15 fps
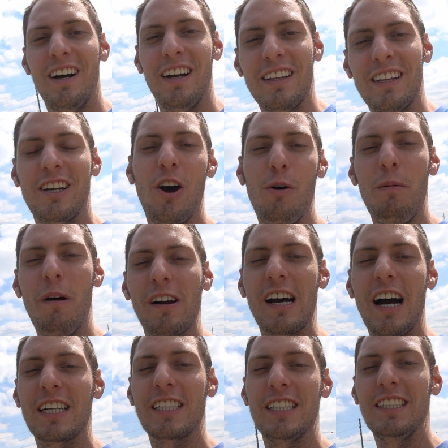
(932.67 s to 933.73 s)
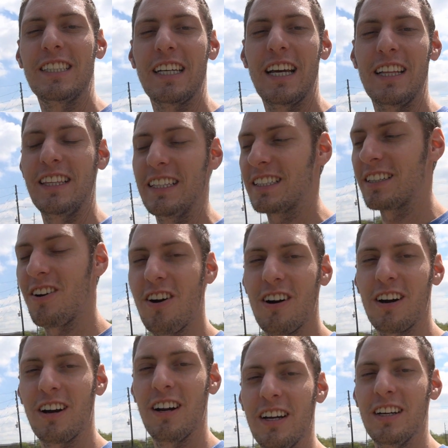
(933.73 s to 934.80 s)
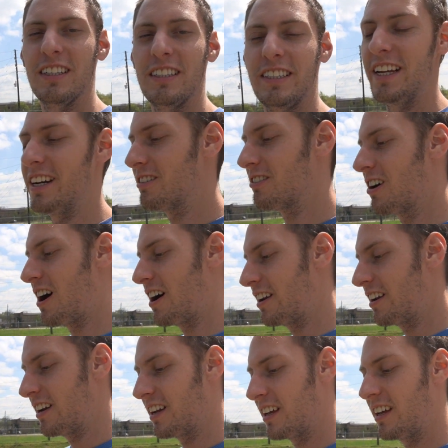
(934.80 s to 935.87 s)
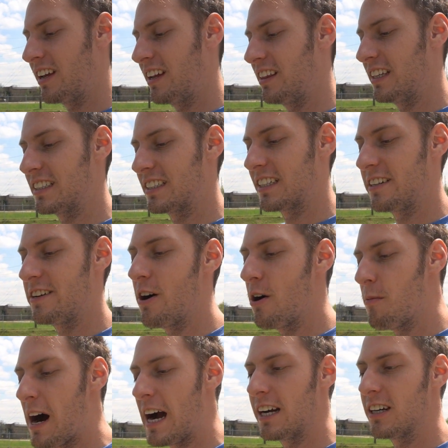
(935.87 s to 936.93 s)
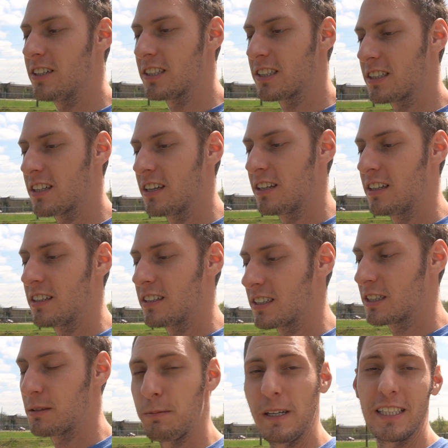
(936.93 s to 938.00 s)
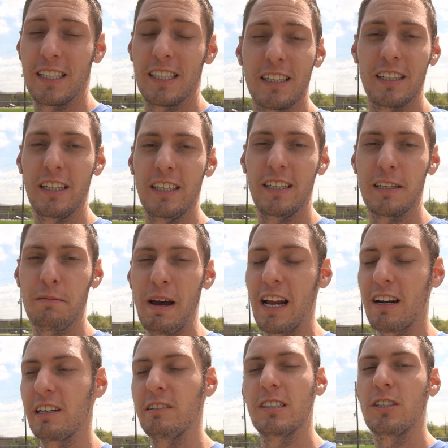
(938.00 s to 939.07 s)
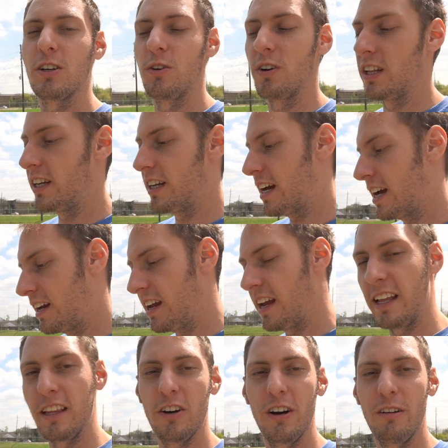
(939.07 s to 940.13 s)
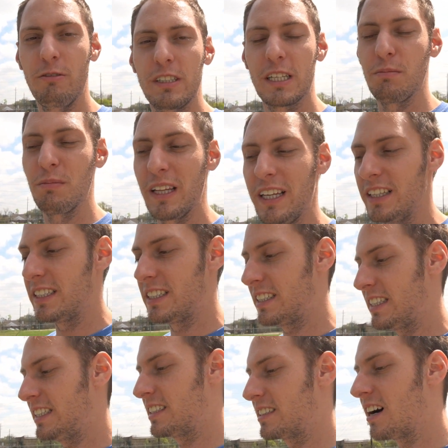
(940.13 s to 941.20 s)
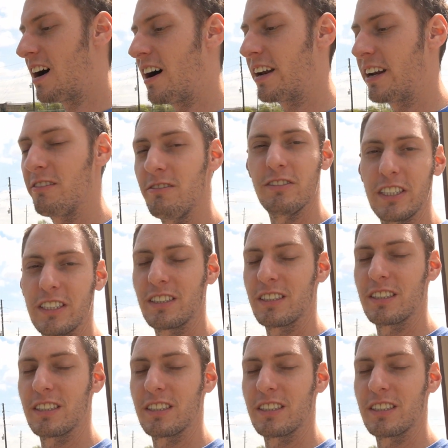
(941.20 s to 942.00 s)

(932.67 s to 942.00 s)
the Copart auction said this car didn't run. It listed no miles, because basically the battery was totally dead and the hood was completely seized on. It was